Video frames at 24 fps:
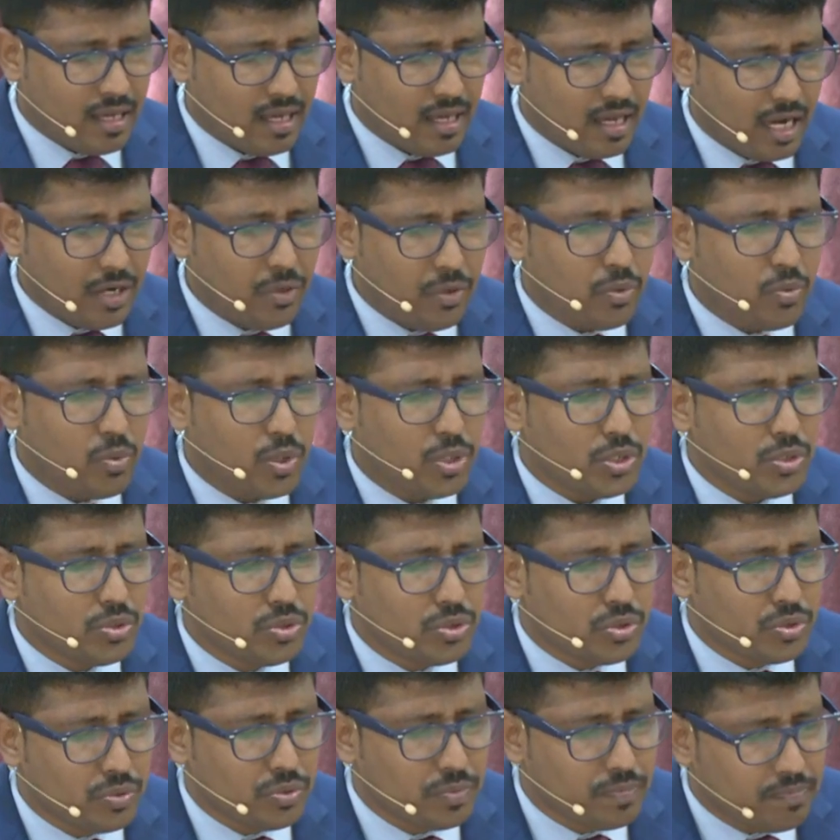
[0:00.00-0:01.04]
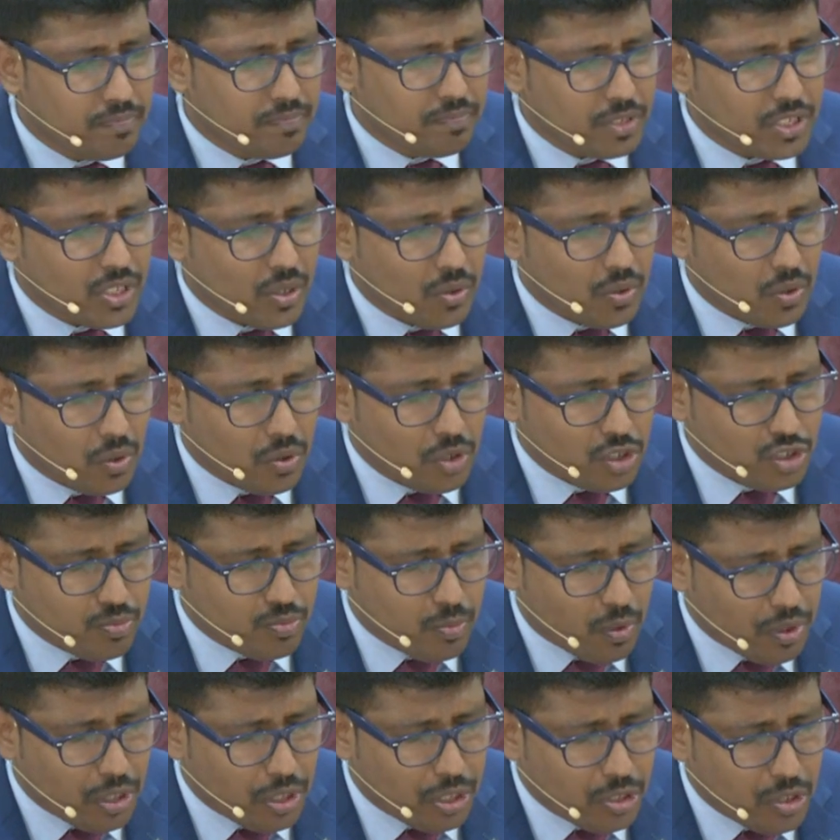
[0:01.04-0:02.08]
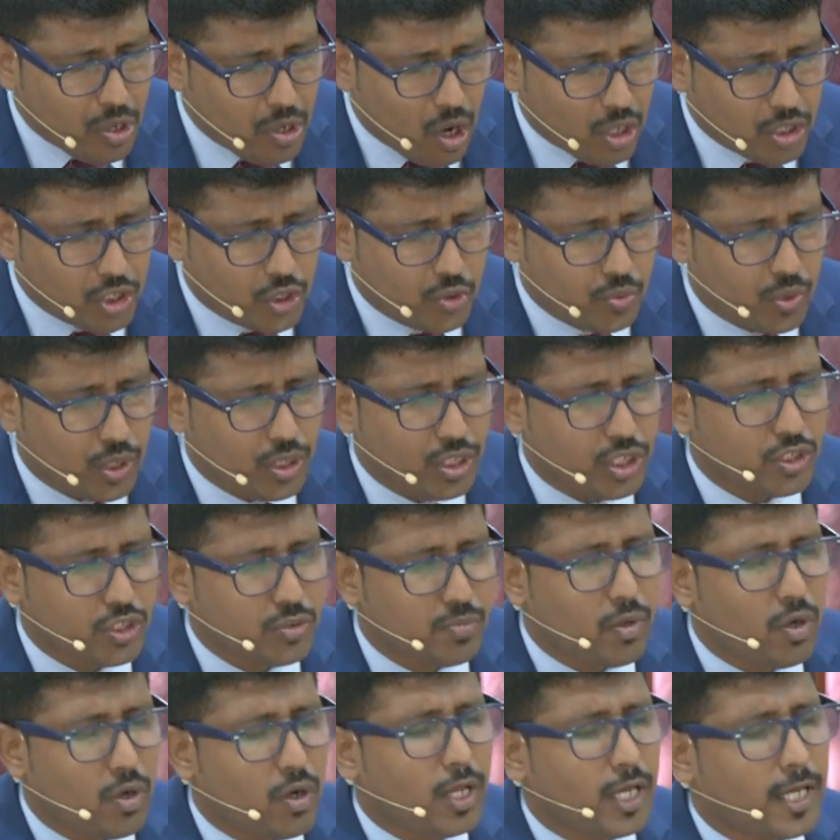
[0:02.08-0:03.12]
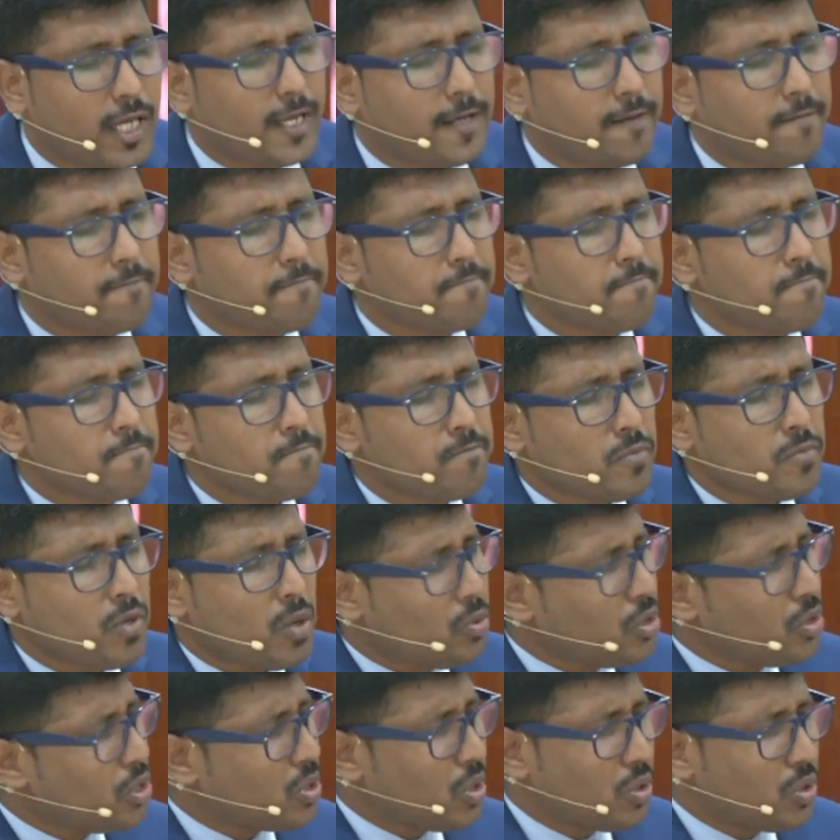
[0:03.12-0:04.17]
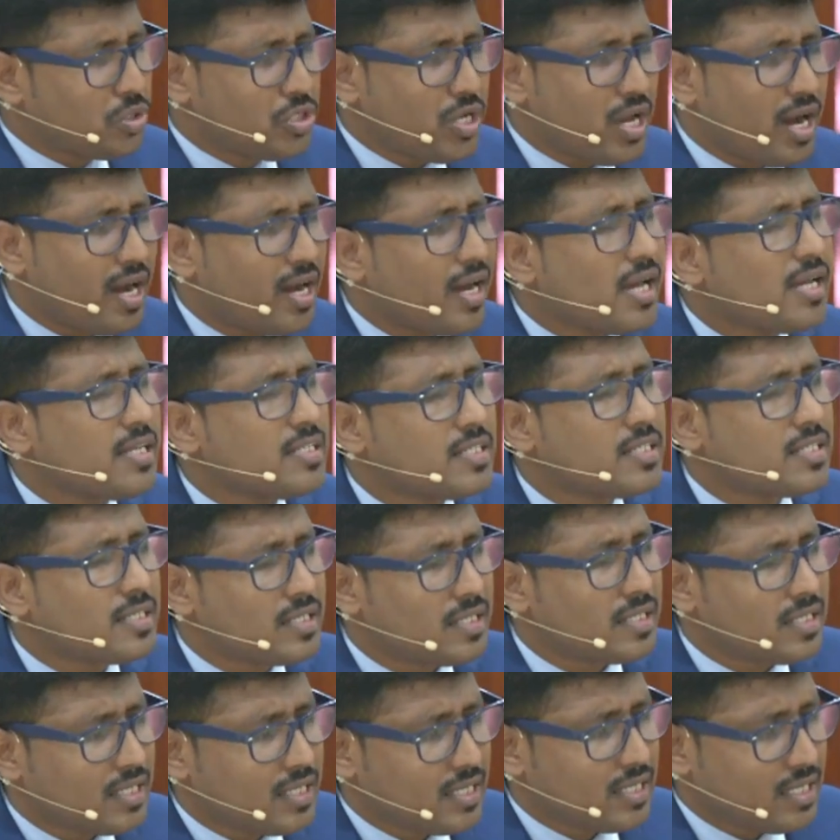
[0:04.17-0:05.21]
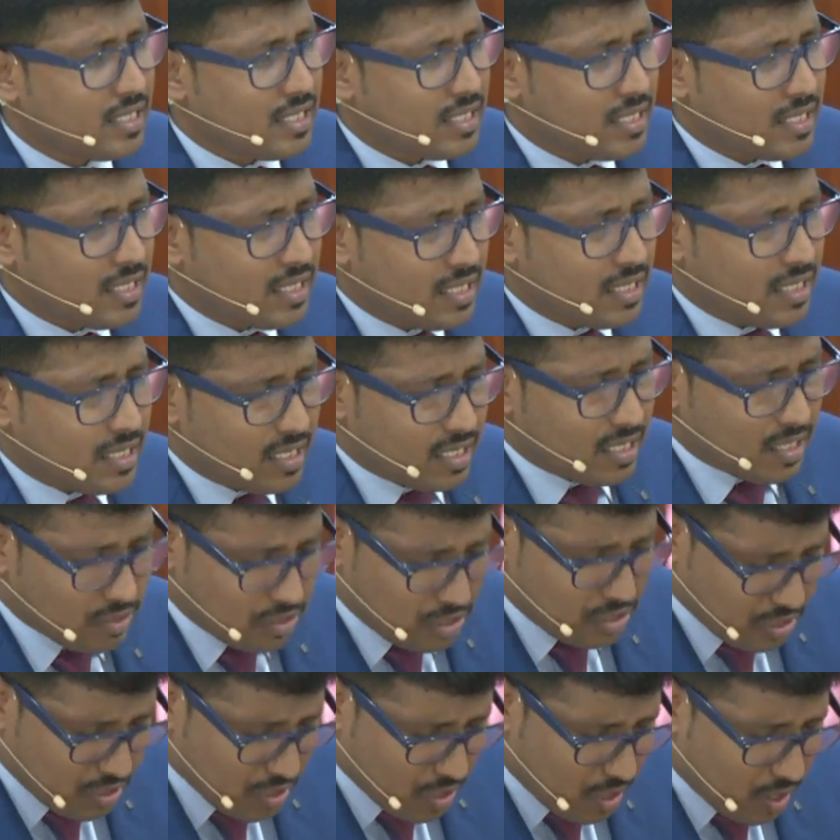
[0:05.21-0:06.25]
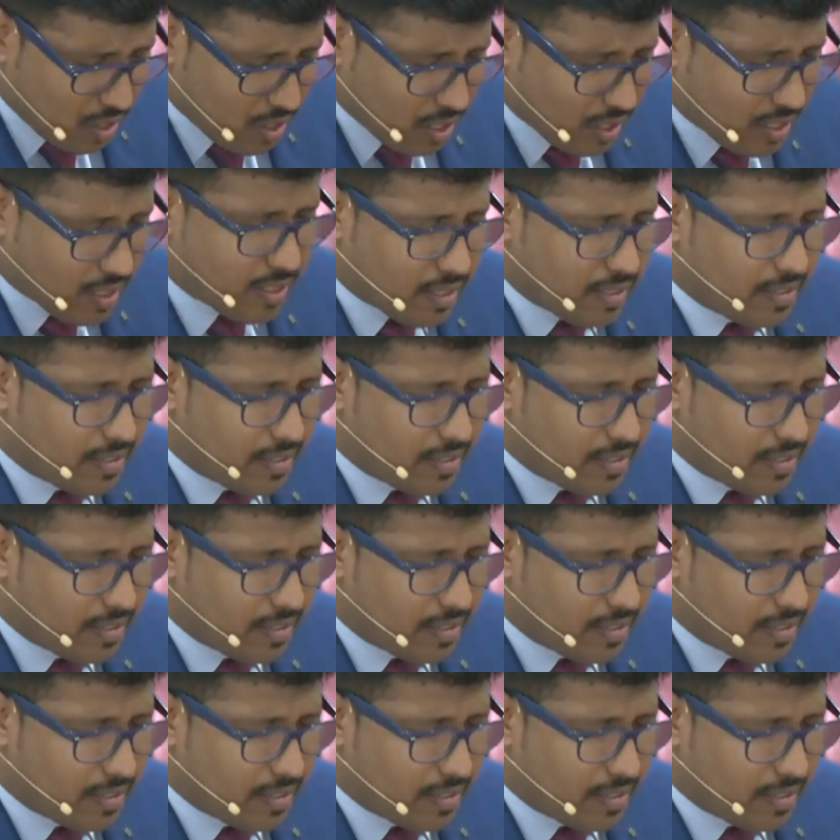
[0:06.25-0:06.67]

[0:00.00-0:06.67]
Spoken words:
I don't want you to miss out on responding to God's word this morning. Would you close your eyes and look to God?